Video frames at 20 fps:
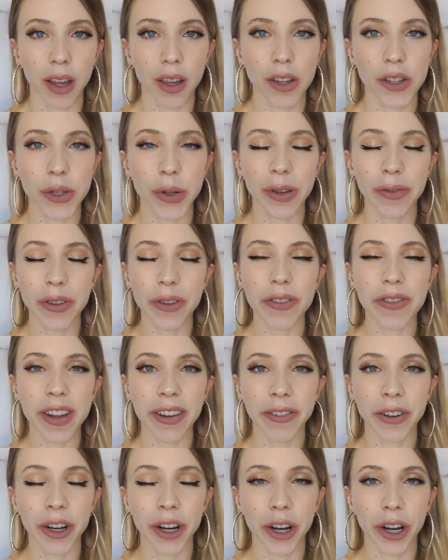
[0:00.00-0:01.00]
So if you've
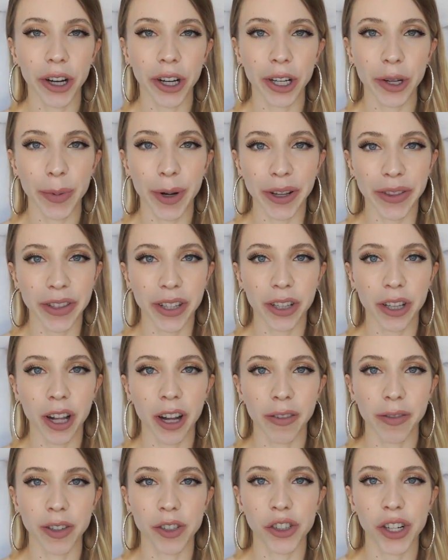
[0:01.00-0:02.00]
never heard about the
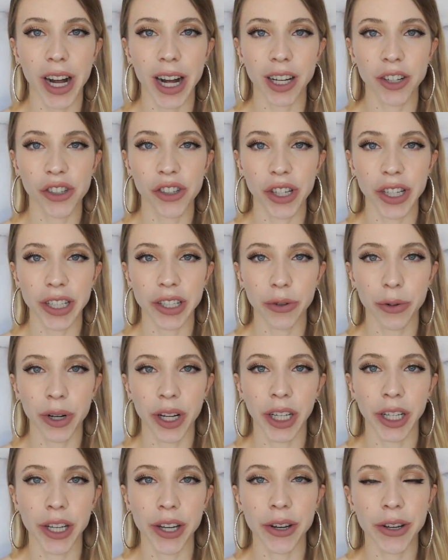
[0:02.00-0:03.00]
Law of Attraction,
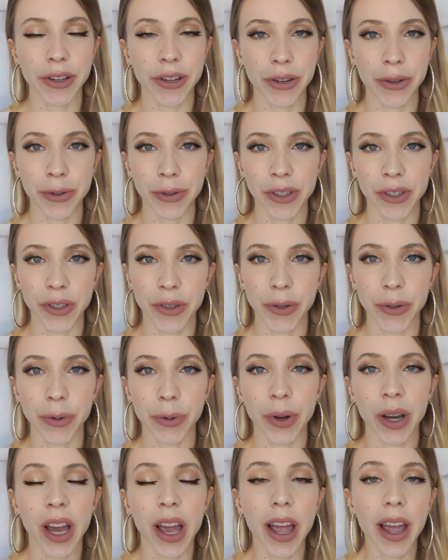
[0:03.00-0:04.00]
or you're new
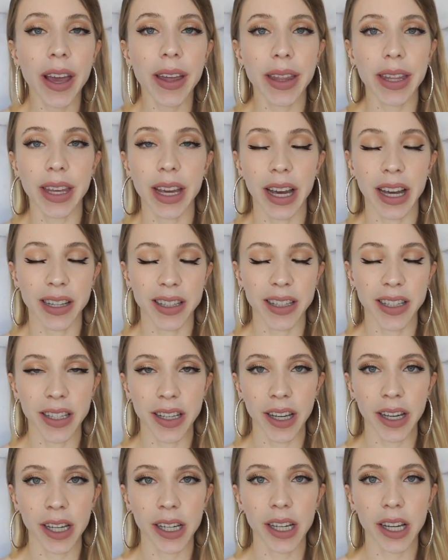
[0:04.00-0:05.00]
to the
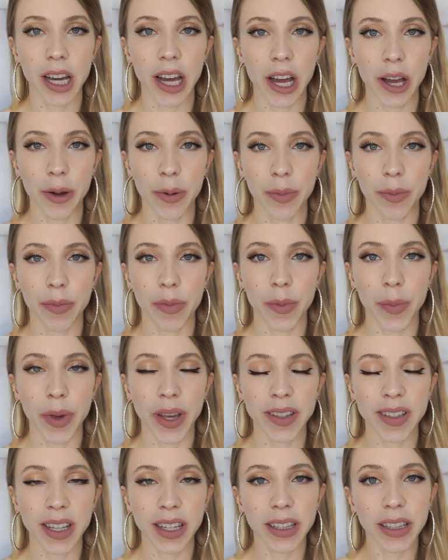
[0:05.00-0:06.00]
idea,
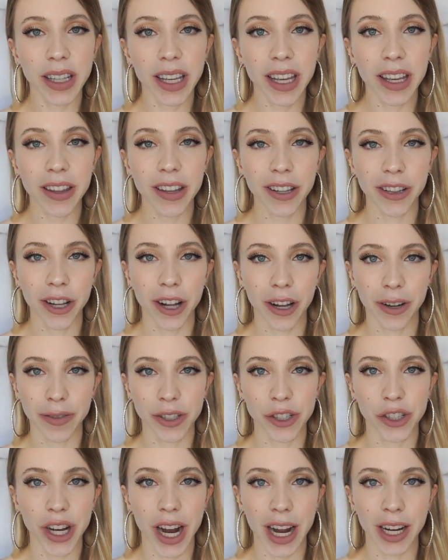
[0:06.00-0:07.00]
basically the Law of
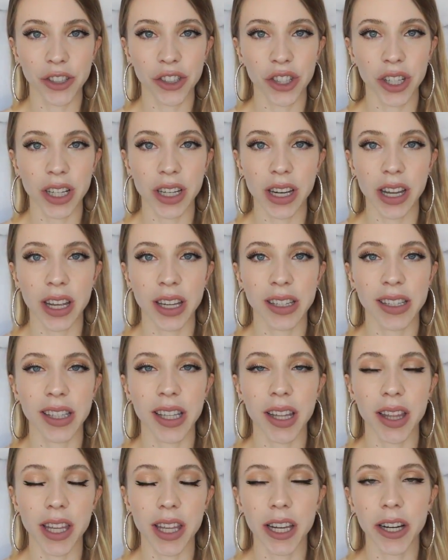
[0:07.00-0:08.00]
Attraction is
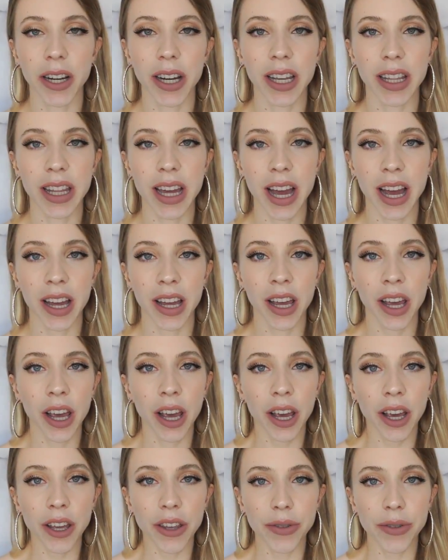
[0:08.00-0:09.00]
the theory that
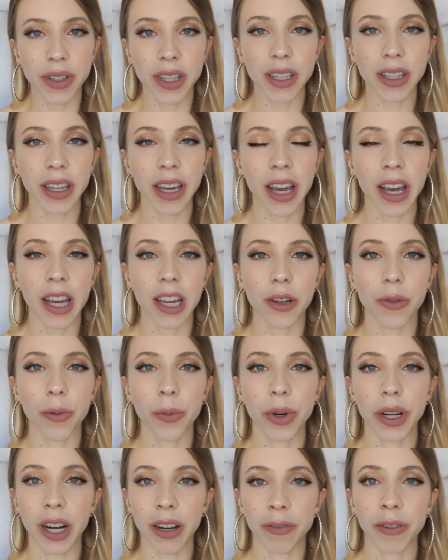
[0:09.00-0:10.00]
you can get
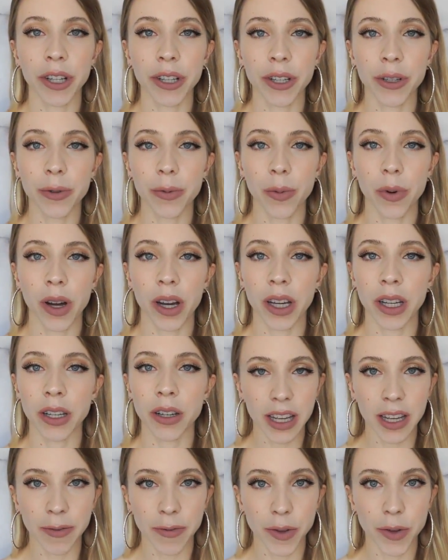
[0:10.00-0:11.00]
whatever you want
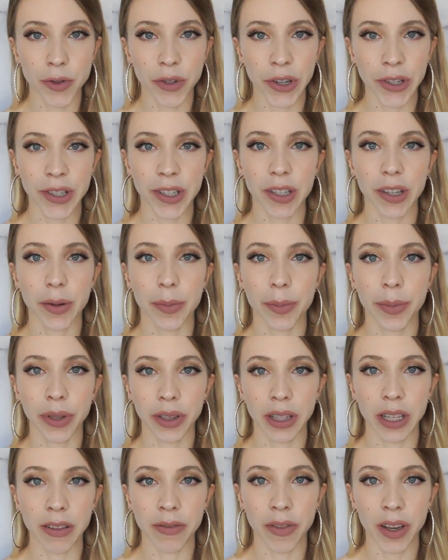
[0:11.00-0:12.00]
if you just
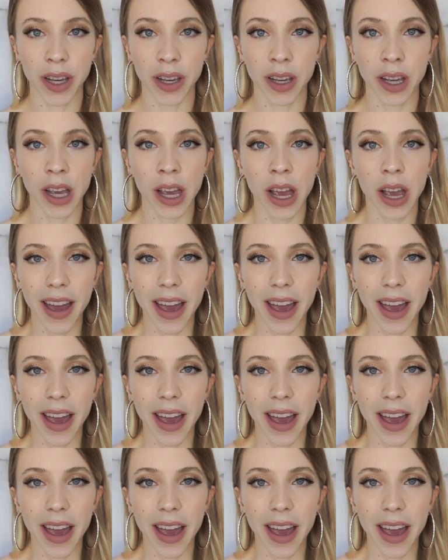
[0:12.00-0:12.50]
believe it.